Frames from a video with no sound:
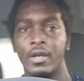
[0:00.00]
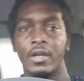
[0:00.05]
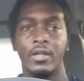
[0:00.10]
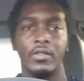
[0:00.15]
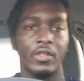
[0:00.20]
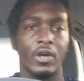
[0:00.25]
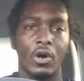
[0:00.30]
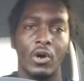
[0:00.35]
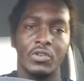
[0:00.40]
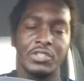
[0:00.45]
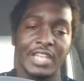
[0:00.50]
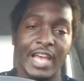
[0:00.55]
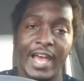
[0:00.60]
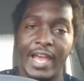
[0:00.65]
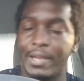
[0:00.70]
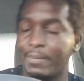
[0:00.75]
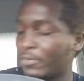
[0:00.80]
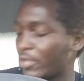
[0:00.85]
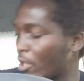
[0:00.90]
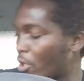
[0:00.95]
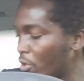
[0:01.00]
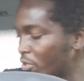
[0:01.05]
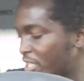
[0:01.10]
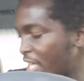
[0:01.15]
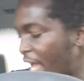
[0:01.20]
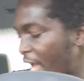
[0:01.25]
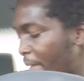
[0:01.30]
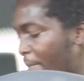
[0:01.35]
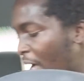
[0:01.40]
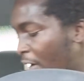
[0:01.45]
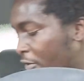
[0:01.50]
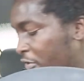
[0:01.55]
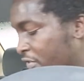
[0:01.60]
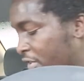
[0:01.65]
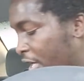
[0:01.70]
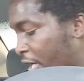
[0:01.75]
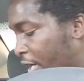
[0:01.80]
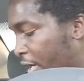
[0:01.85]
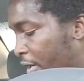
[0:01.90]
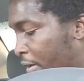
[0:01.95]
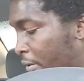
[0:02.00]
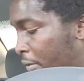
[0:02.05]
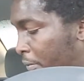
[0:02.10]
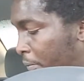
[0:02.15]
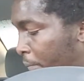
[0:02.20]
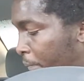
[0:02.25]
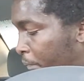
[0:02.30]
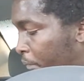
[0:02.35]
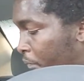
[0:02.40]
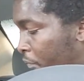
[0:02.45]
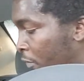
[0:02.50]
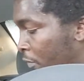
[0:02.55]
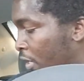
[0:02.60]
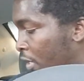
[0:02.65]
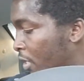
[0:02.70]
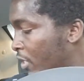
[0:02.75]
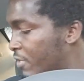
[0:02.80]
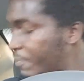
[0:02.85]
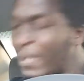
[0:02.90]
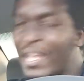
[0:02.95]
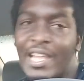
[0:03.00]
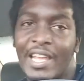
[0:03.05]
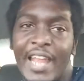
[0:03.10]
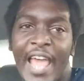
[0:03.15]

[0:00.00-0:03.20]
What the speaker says: The whole time I was speaking